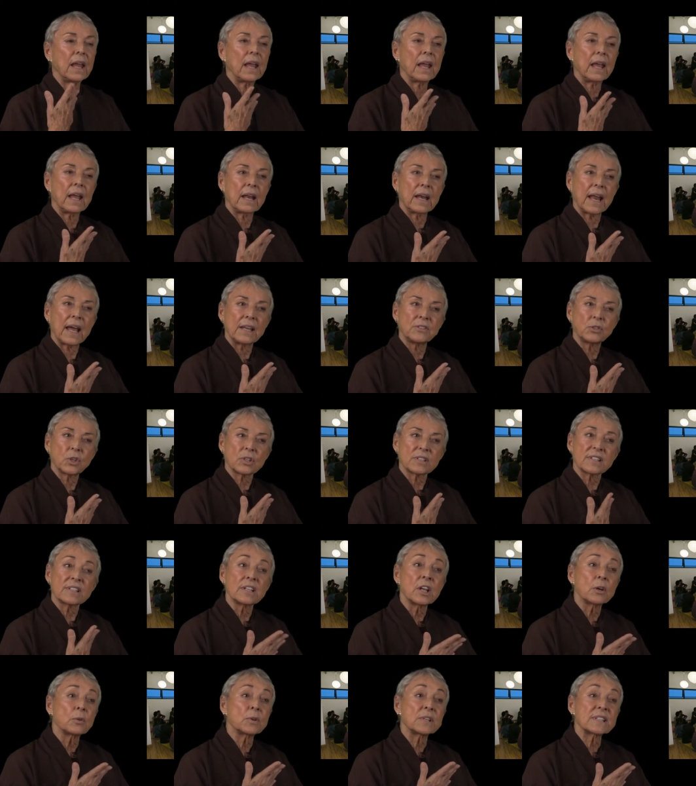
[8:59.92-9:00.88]
And I just
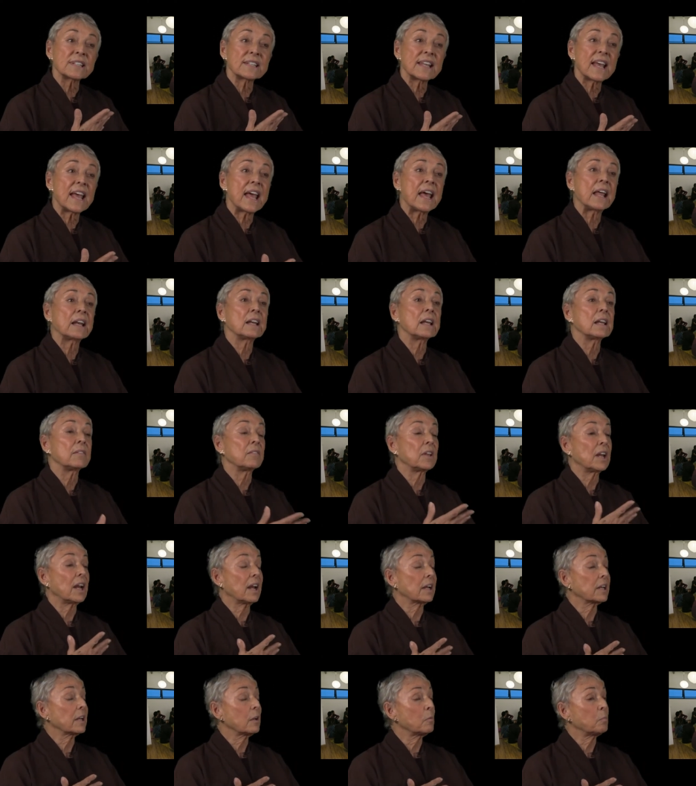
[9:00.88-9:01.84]
notice that, and then
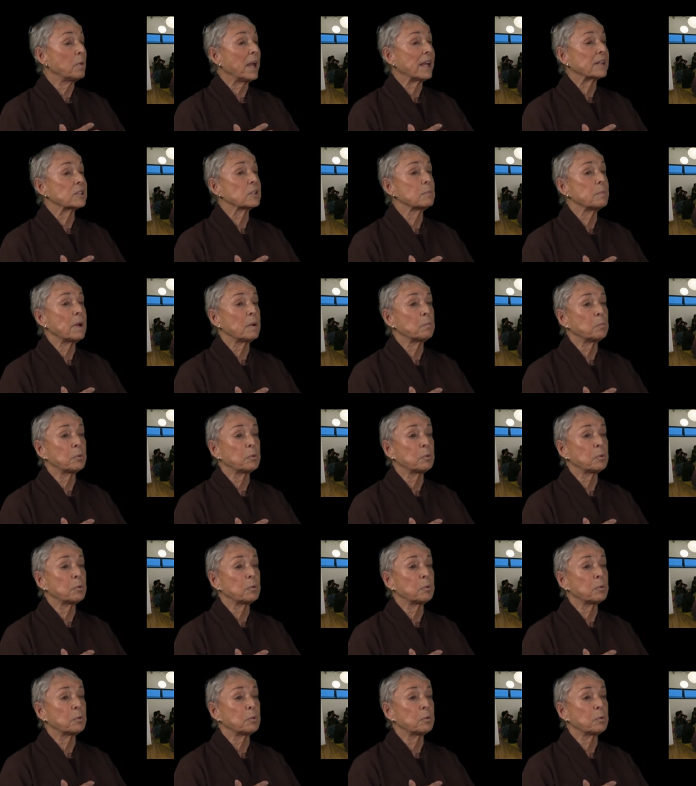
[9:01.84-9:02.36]
I come back to my